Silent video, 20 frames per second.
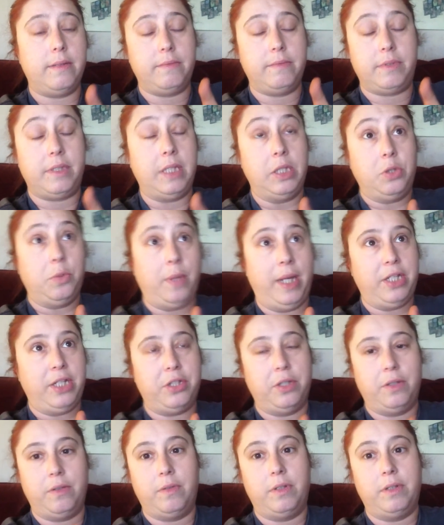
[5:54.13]

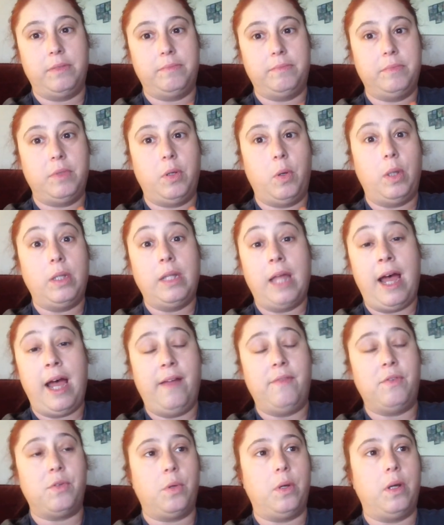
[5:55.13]
situation or or
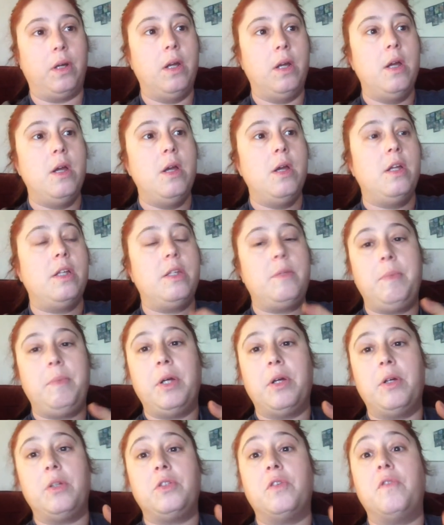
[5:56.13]
lives or
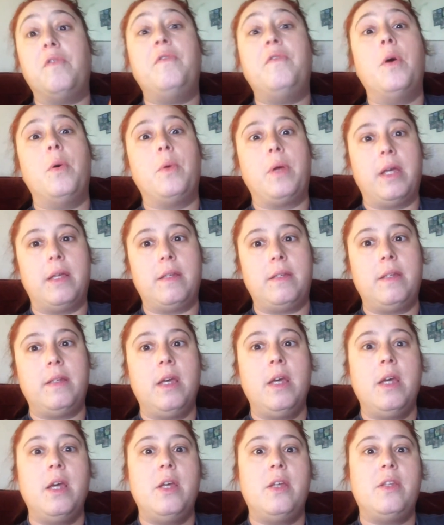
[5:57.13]
spiritual focus.
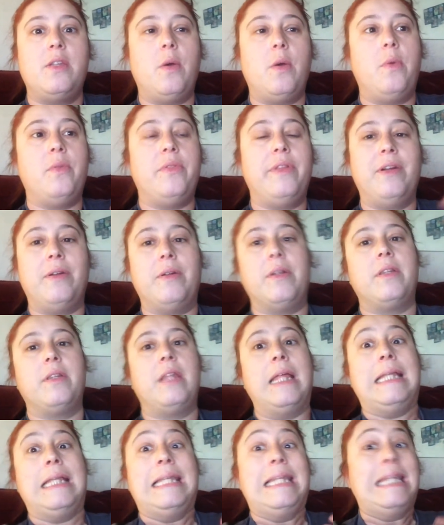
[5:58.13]
So there
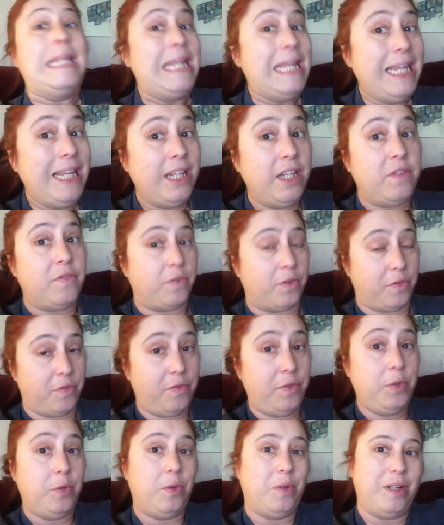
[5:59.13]
the need for
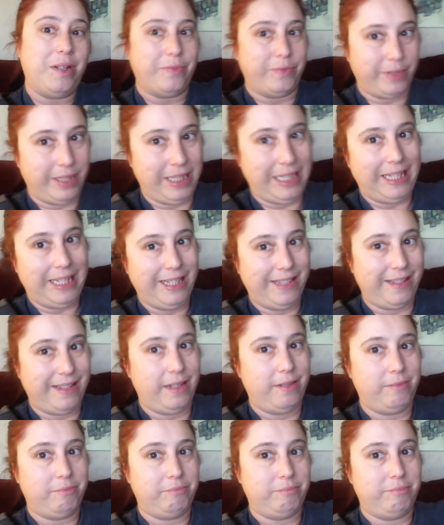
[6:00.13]
food really
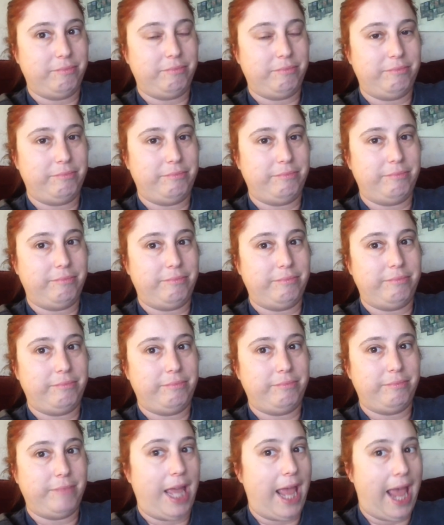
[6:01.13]
isn't
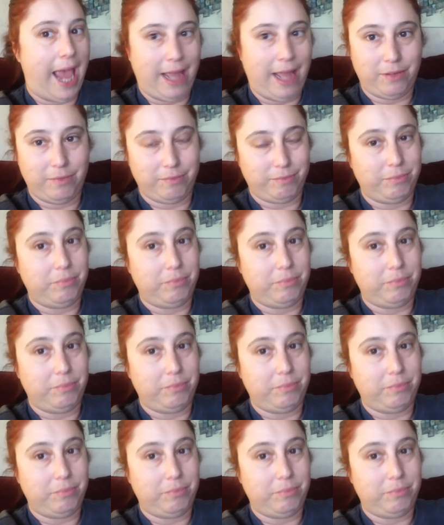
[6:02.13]
at